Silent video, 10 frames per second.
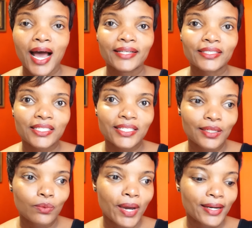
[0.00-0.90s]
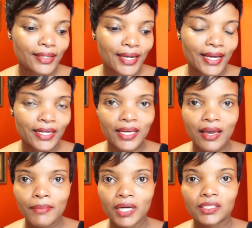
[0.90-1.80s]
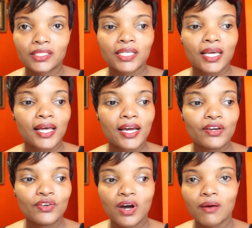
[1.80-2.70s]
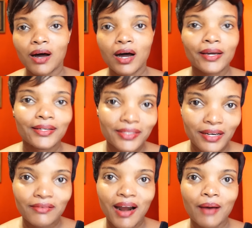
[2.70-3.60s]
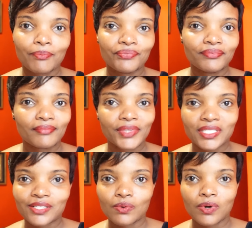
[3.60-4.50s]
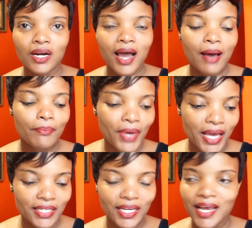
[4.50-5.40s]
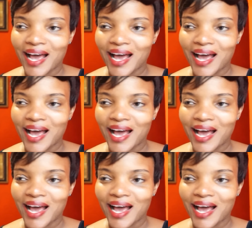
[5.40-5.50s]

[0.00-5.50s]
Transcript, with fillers: until when Lenny came out to say that, you know what, is a wrap, this is what happened.